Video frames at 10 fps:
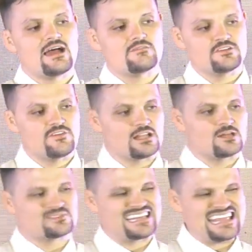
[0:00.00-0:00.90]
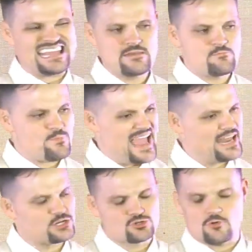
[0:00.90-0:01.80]
develop an
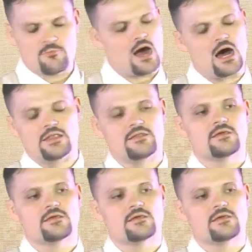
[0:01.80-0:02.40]
impenetrable bond